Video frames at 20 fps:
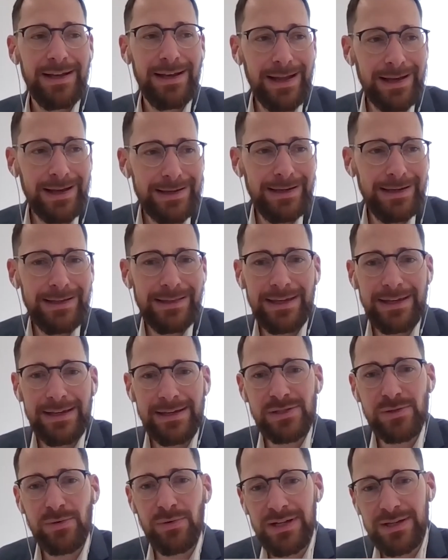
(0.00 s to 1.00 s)
Luckily, there
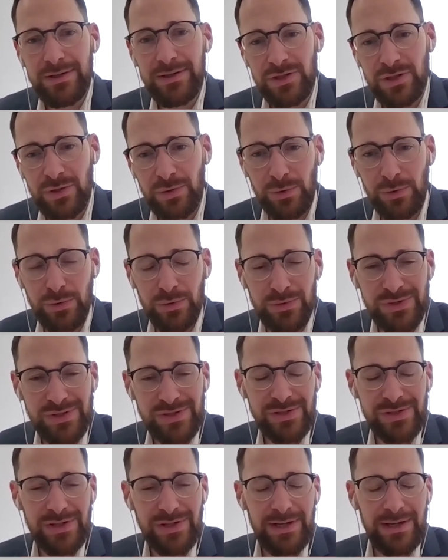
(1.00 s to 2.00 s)
is really good
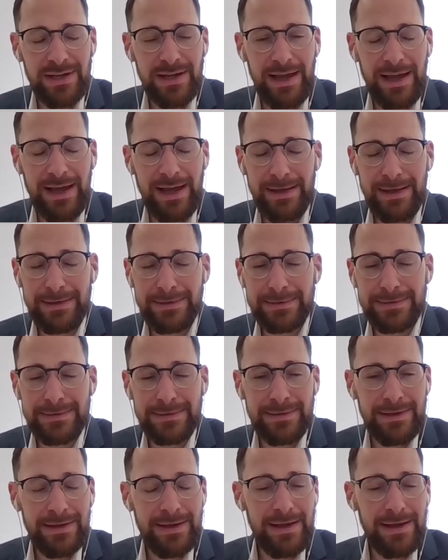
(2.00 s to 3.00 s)
tools, and
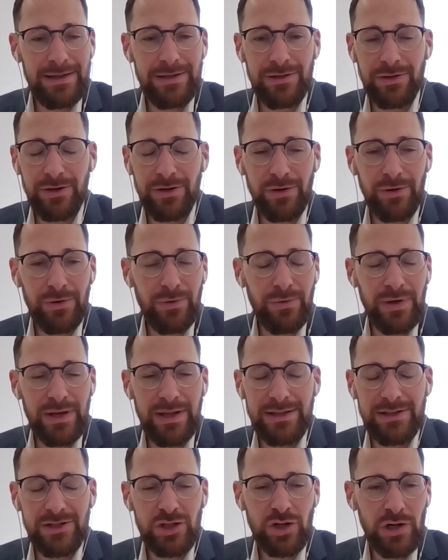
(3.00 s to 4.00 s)

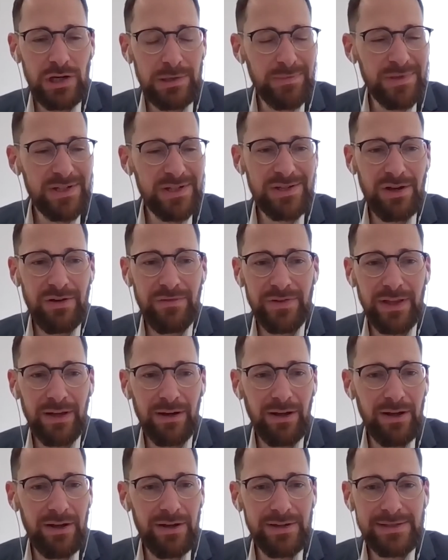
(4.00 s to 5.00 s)
treatment over the
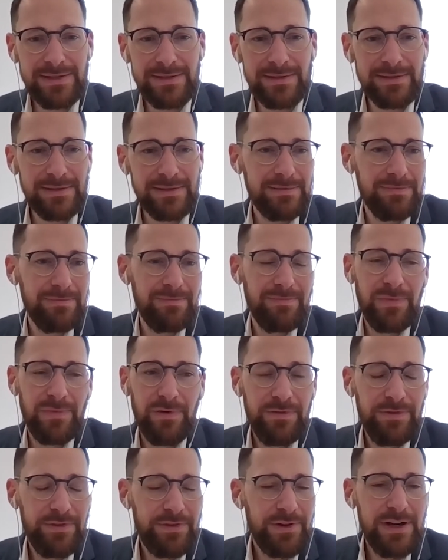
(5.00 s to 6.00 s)
last
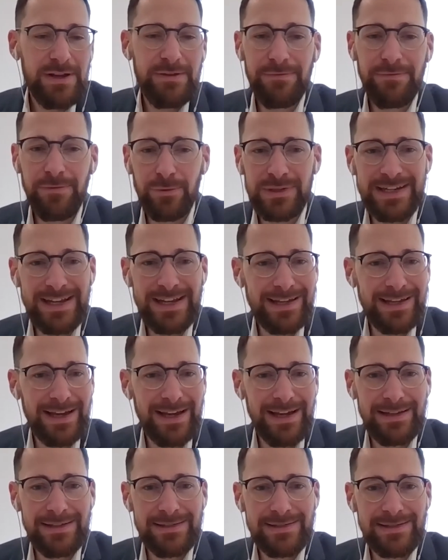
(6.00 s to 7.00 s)
3-4
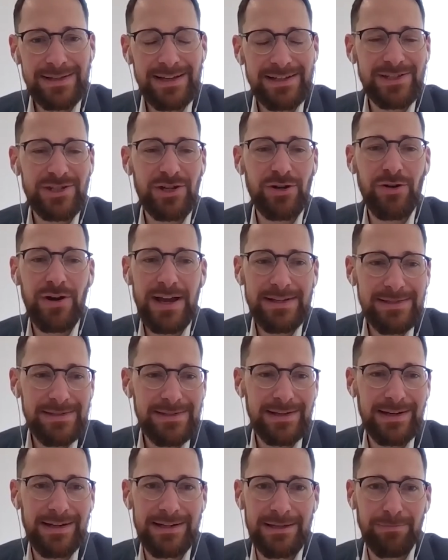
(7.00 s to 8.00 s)
decades has
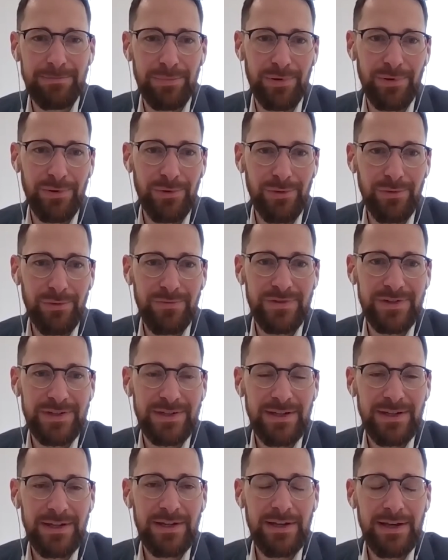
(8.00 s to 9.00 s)
drastically improved
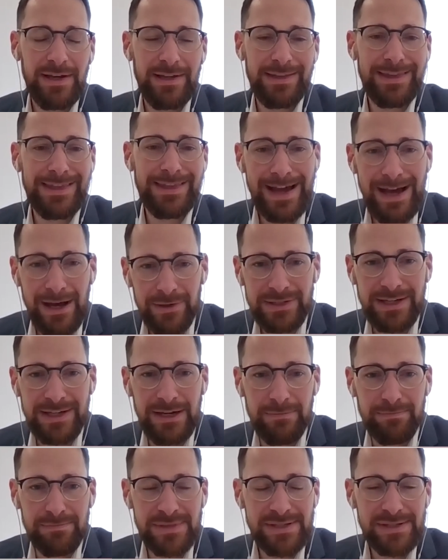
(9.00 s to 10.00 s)
the
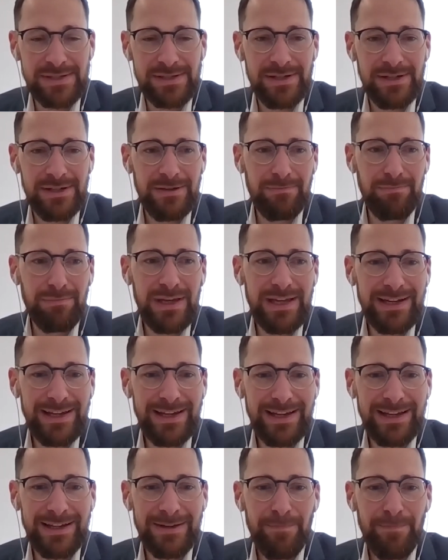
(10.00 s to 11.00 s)
outcomes,
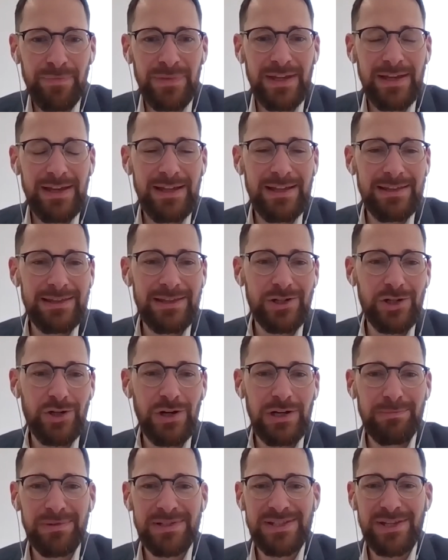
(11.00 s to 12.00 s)
meaning the
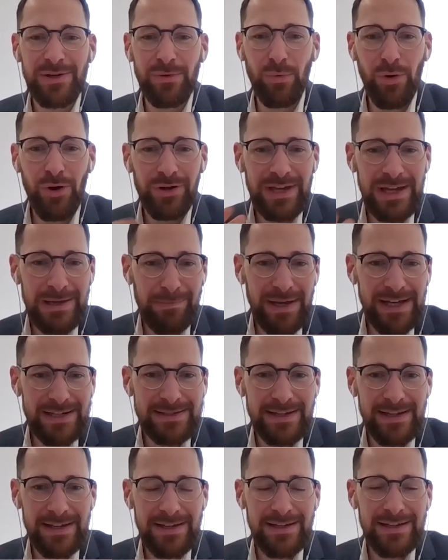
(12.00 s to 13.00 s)
treatments are working
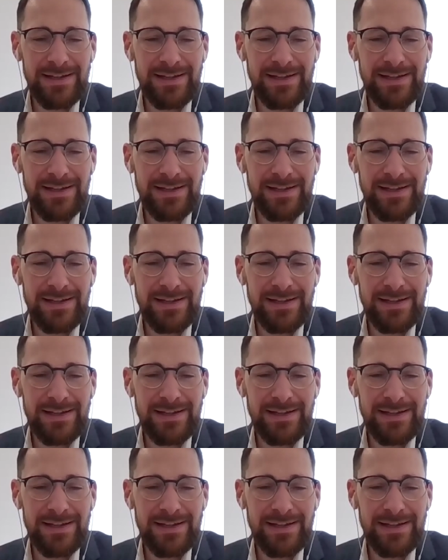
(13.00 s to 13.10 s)
better,